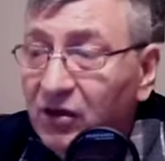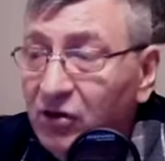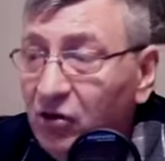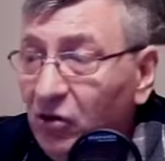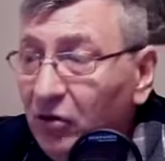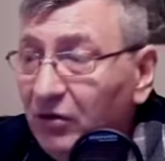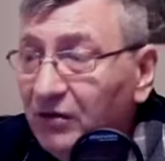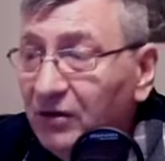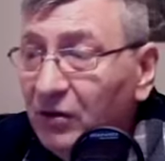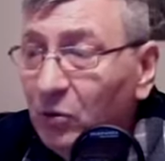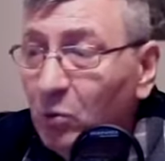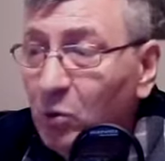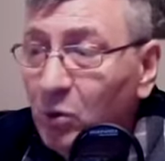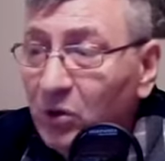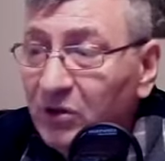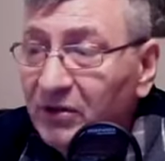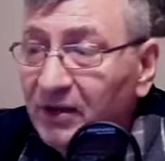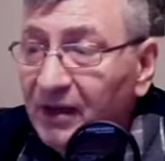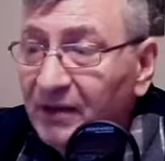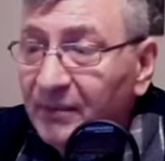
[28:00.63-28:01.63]
You are the
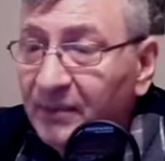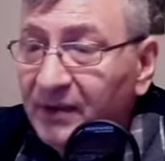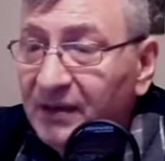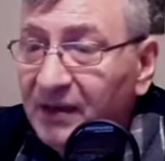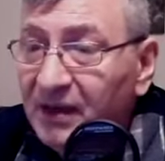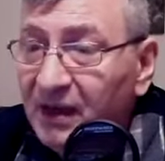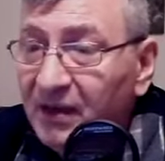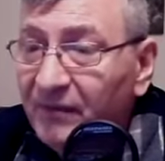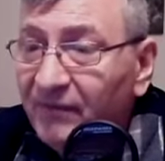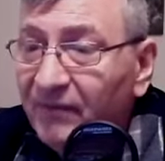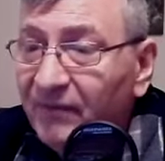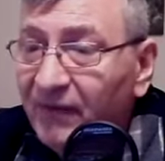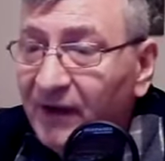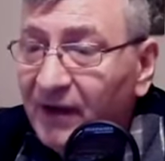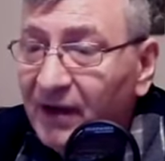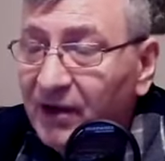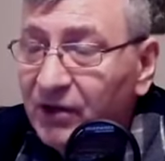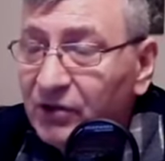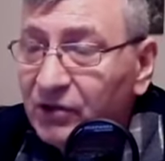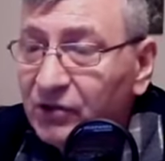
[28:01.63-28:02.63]
word that became
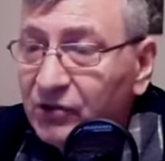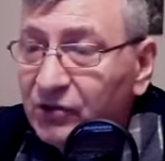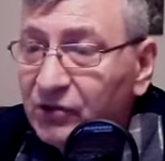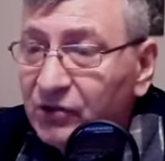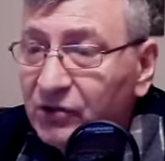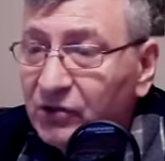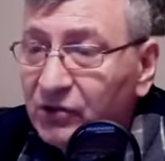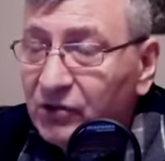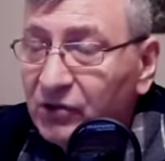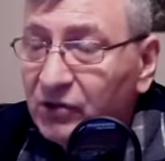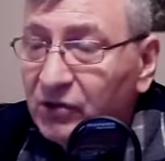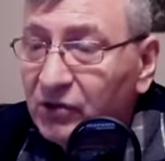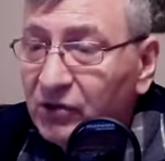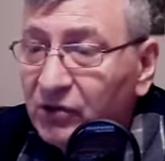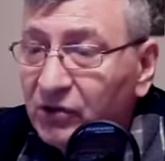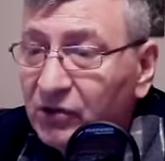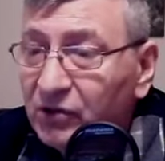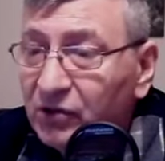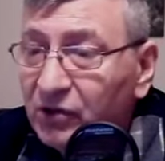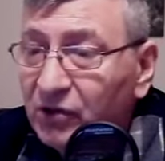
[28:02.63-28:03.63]
flesh,
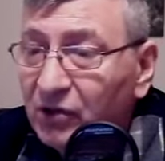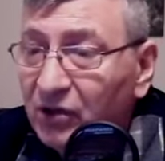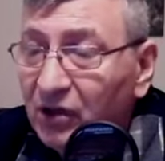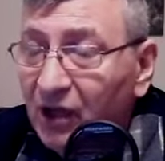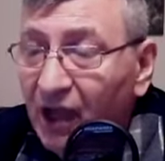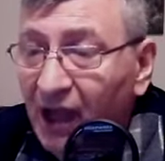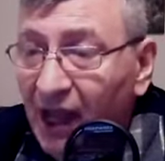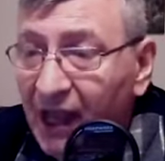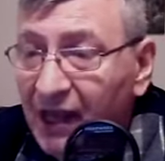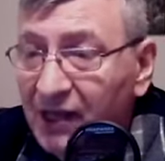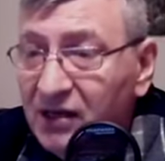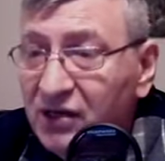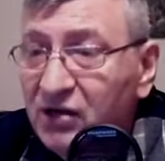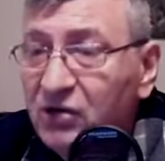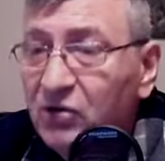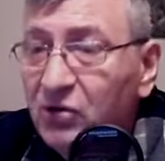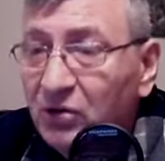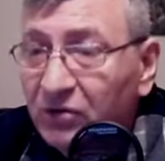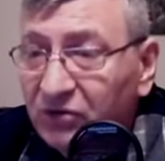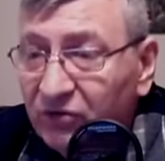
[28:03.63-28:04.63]
and
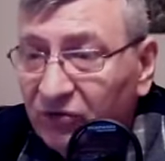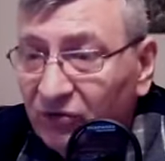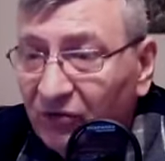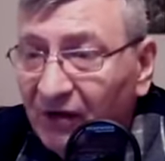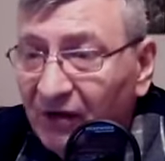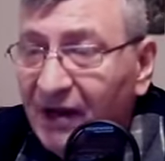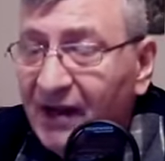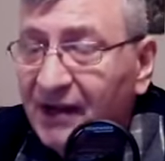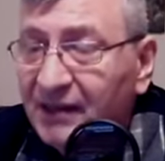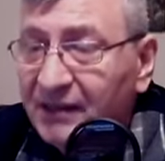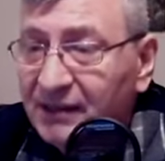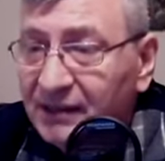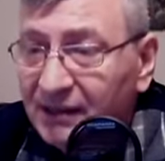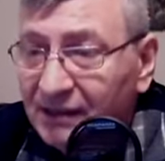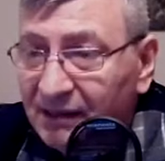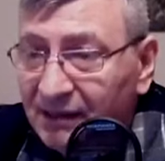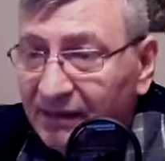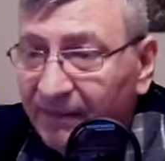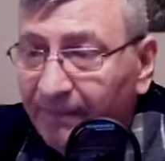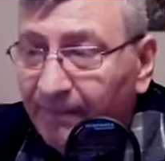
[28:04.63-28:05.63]
you are tried,
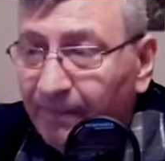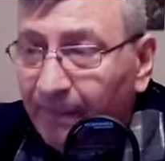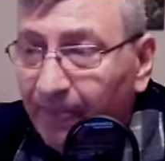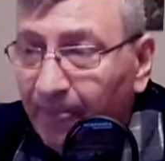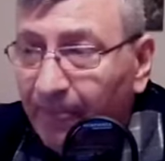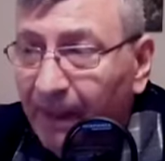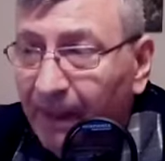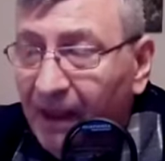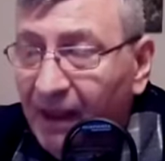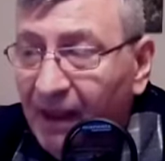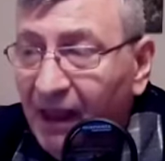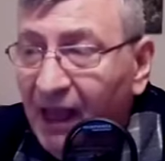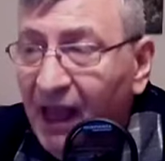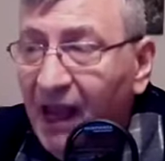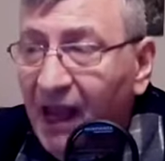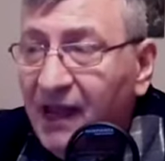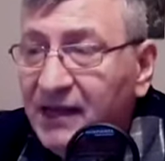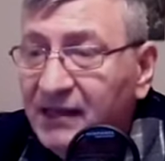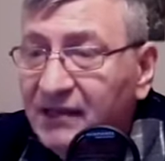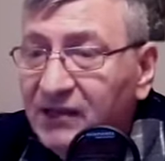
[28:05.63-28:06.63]

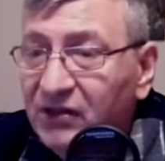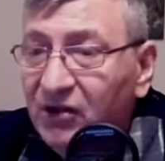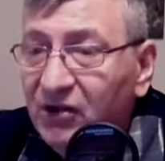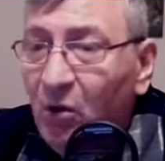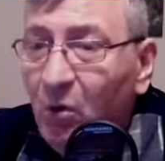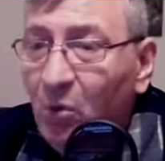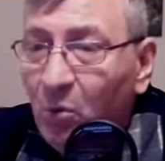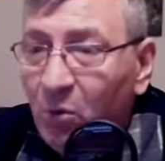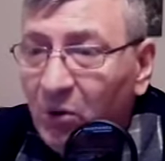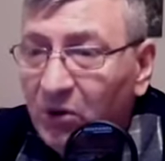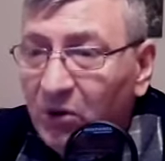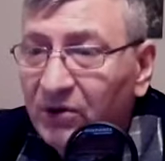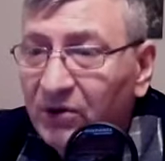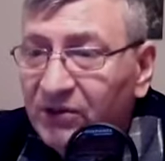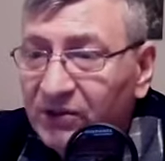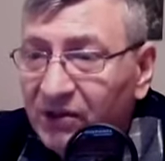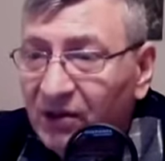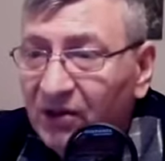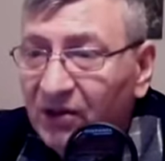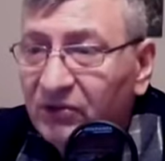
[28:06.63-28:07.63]
and your
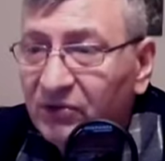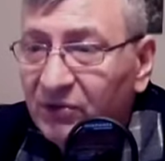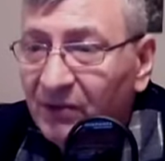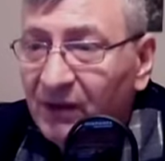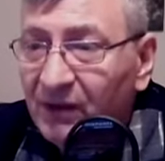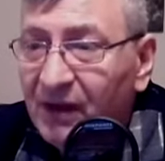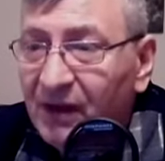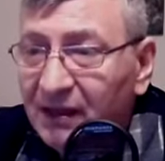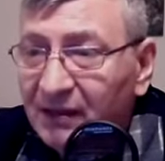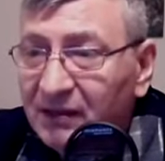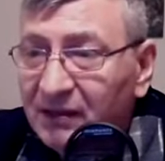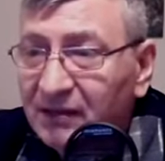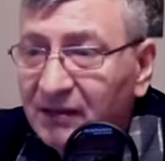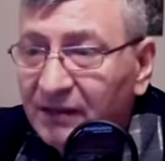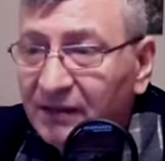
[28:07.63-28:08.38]
words are tried.